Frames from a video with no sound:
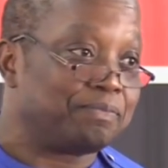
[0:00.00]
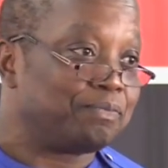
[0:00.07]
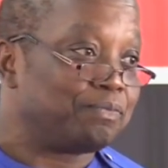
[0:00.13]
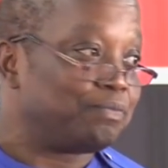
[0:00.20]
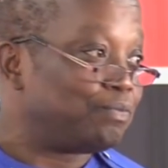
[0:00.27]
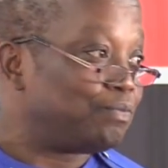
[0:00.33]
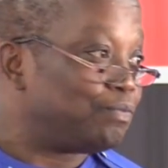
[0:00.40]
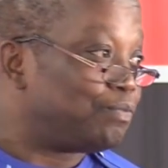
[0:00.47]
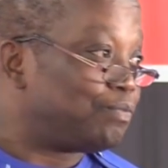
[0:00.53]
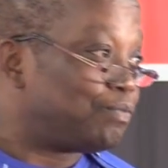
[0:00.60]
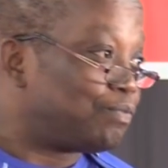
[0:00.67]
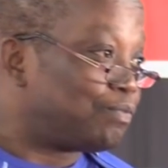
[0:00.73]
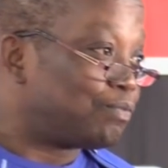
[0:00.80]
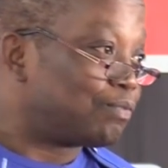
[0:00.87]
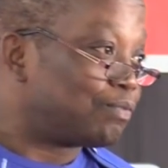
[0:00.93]

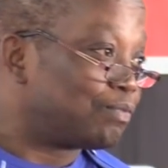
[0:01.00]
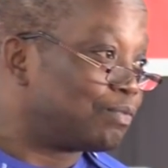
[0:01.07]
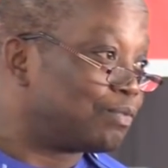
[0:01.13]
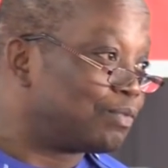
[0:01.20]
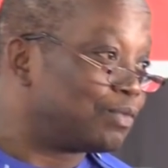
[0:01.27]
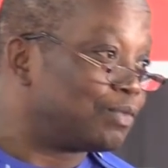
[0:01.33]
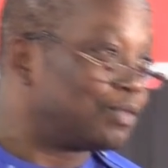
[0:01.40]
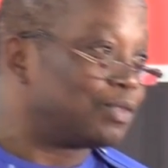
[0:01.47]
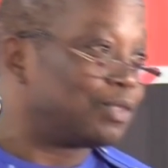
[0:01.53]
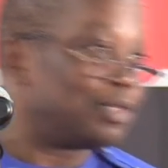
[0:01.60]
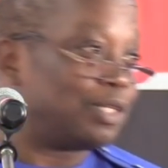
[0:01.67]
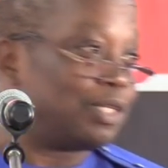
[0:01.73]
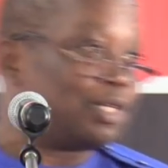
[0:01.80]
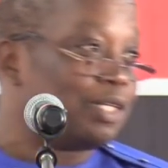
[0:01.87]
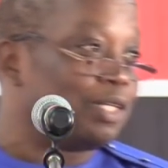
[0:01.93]

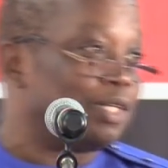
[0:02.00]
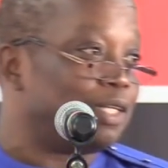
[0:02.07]
(silence)